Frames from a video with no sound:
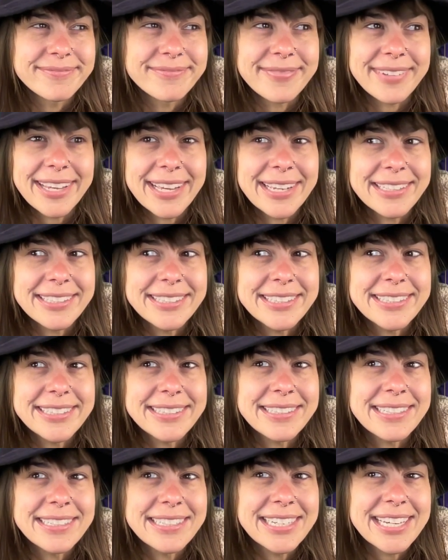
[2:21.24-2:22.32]

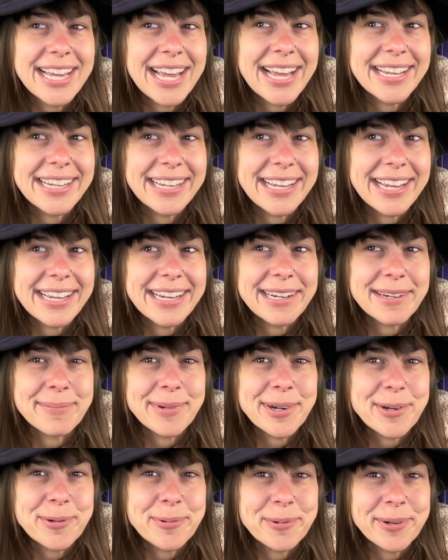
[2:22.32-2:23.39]
Yes, I am
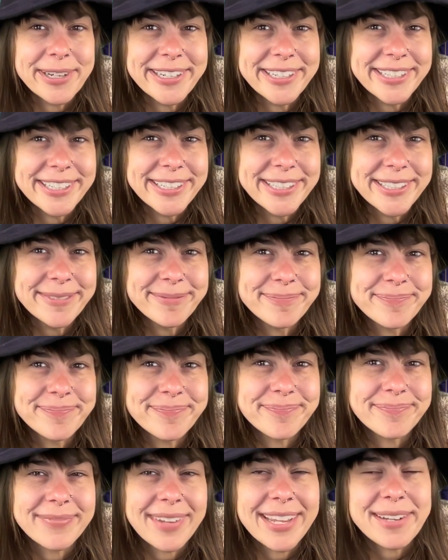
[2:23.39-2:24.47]
aware.
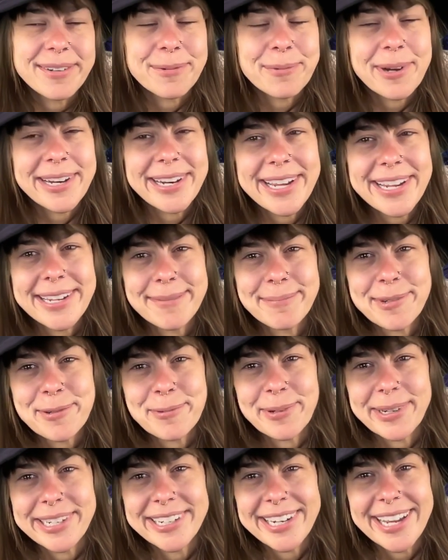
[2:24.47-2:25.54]
And when I am
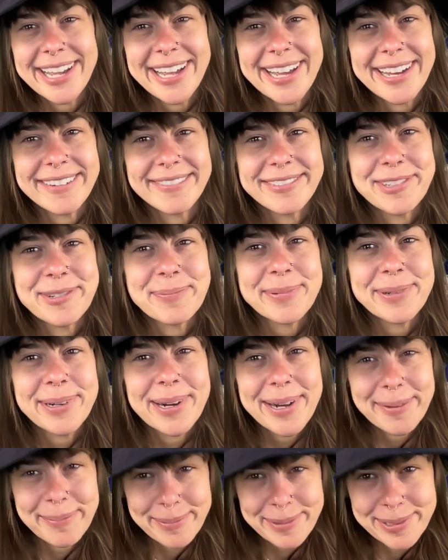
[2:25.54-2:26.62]
aware, I have no
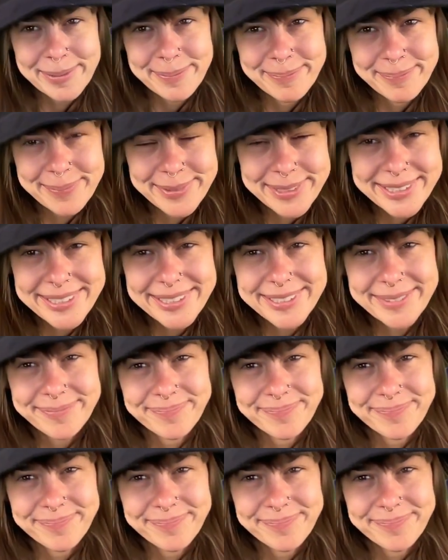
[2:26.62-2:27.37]
problems.